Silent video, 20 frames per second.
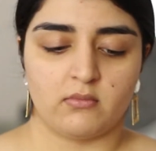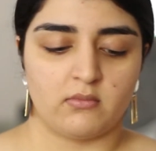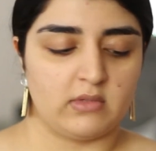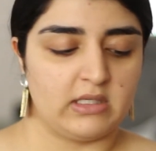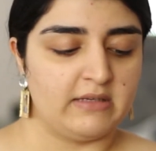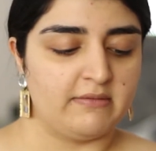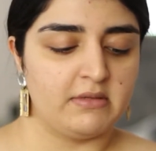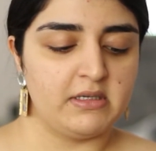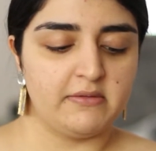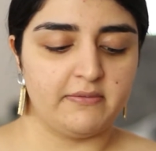
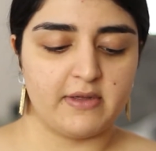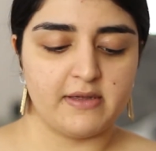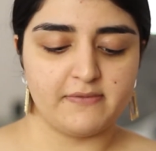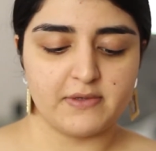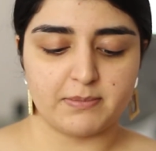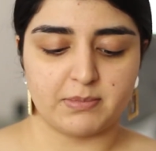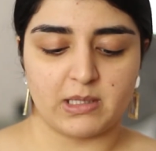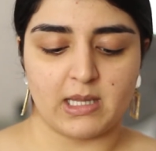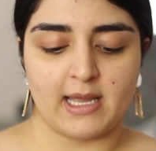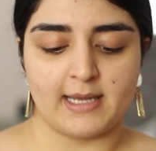Even if I've
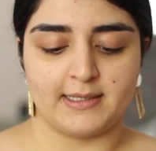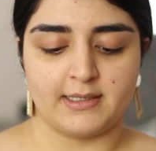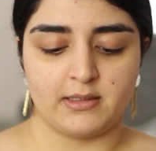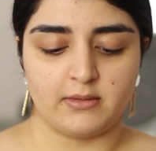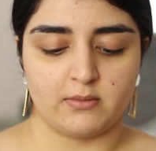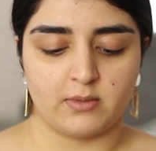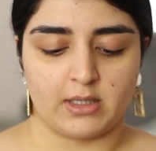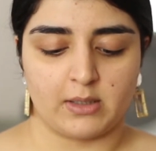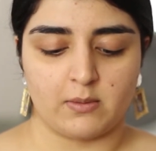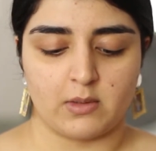applied
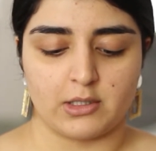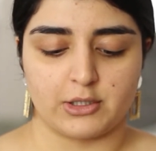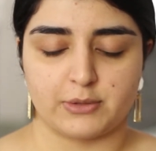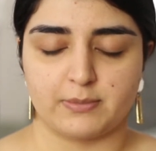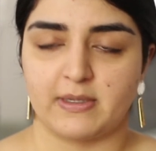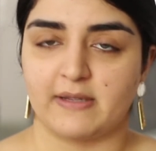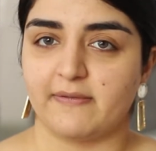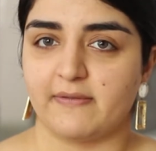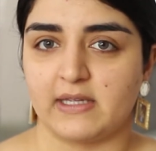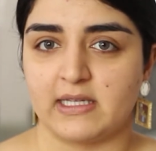it when I wash
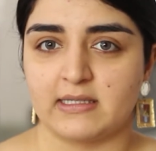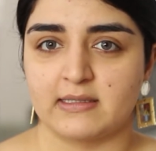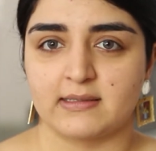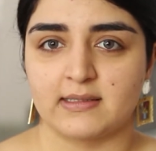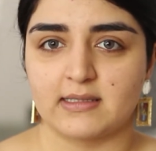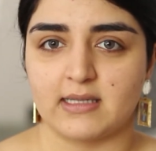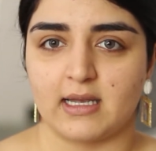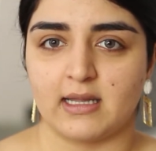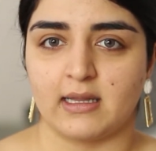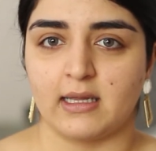my
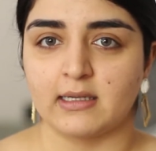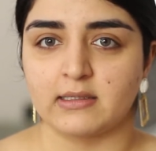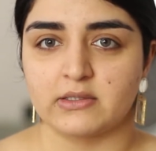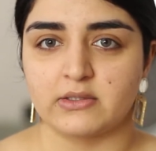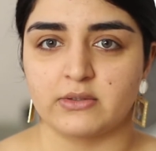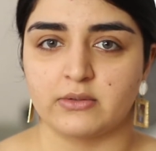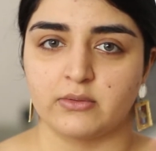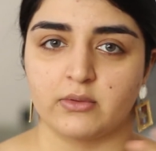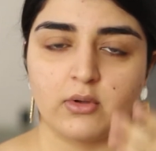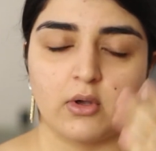face, I like
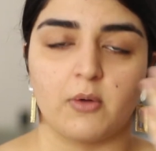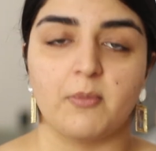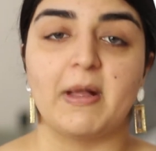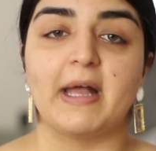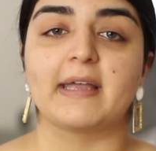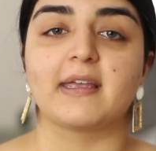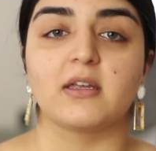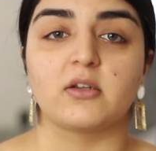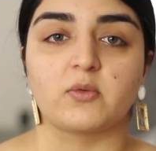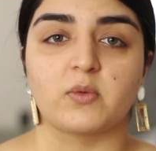to go
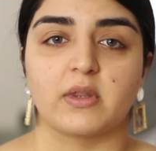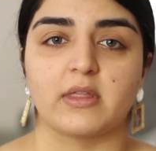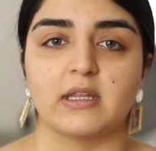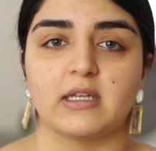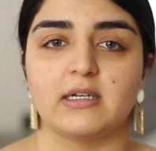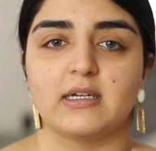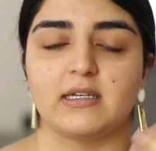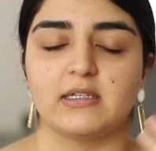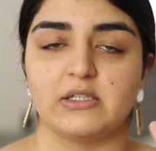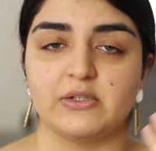back in with
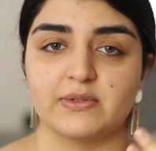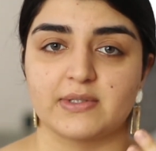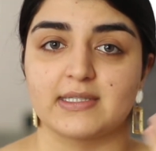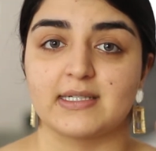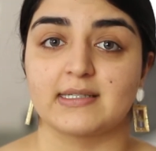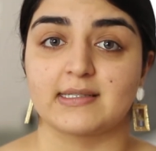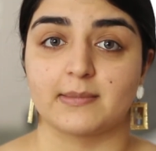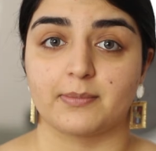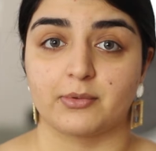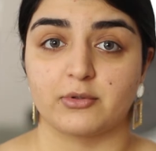it and use it
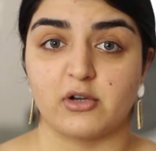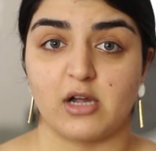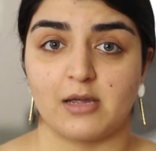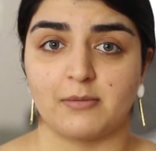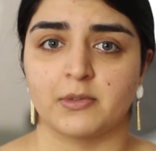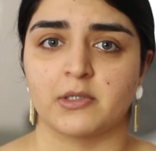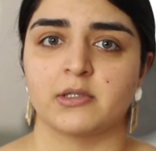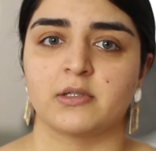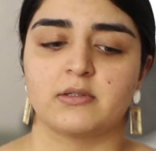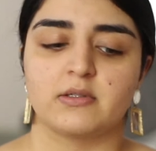as a
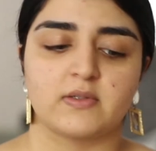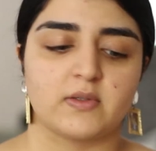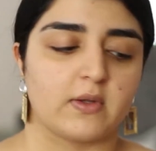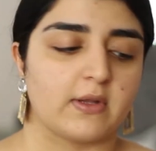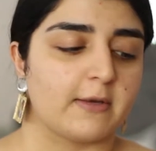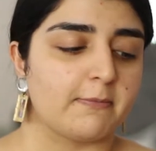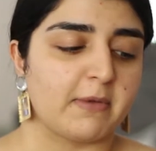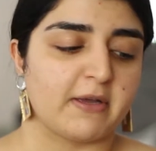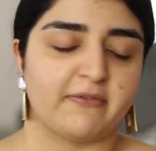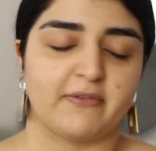primer so
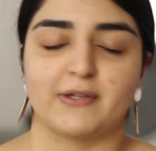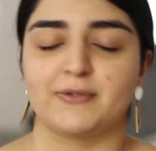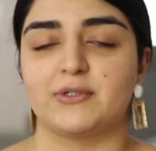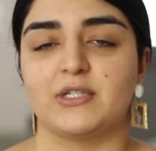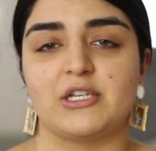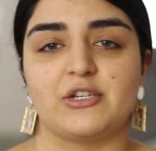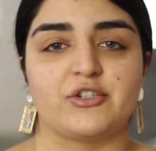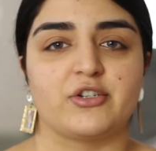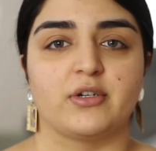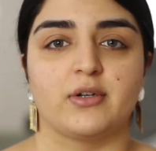that my
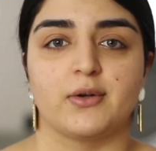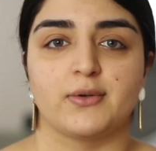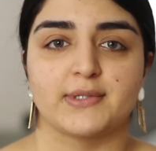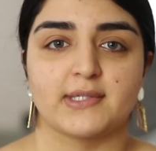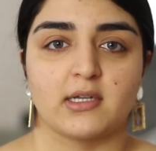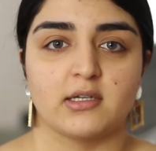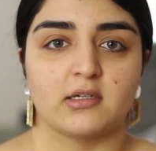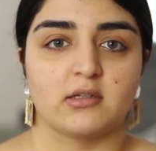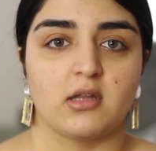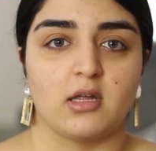foundation goes
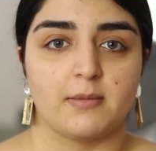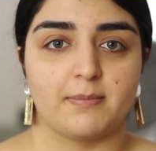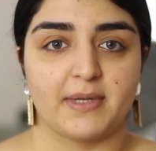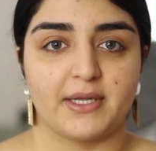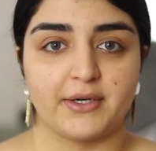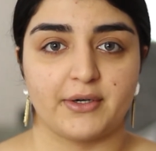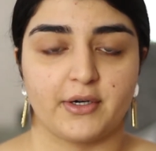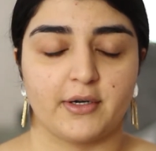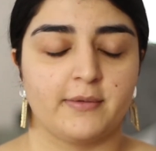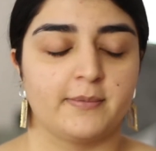on a lot
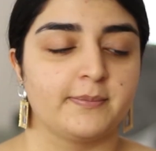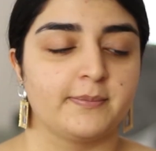better.